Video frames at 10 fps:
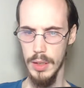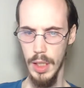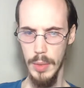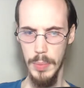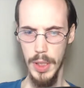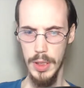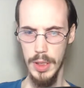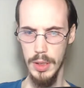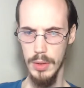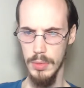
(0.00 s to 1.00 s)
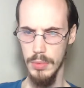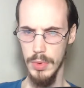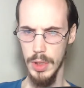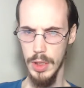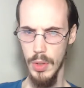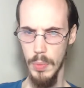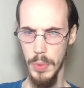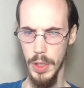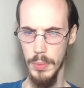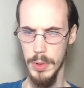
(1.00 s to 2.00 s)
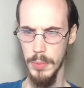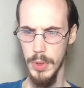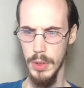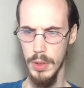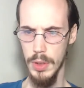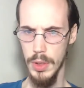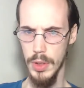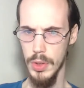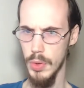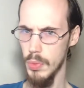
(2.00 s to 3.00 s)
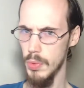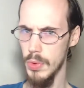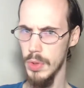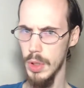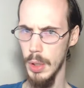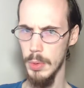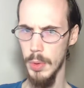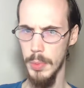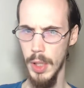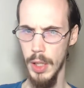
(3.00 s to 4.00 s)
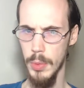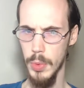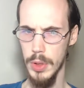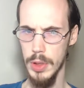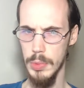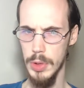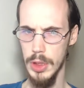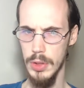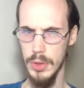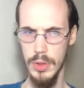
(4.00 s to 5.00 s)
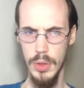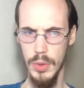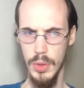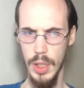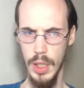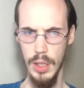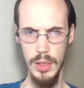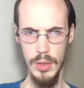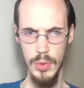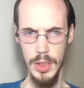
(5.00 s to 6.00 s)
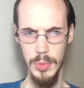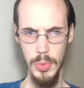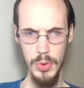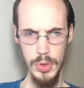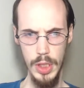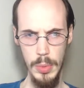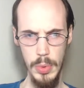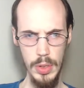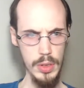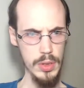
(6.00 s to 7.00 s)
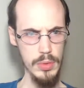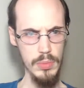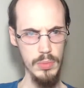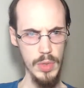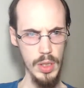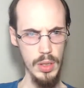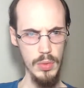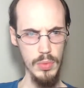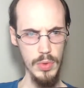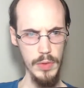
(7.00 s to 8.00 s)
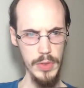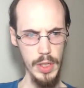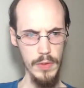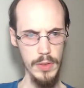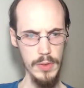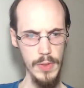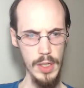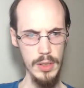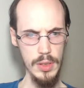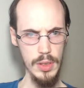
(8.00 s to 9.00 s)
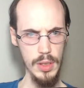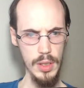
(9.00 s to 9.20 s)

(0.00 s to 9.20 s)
Like, picks. He's going to pick up something. Dude comes up behind him with some scissors. And a crescent moon shape on his left side of his face.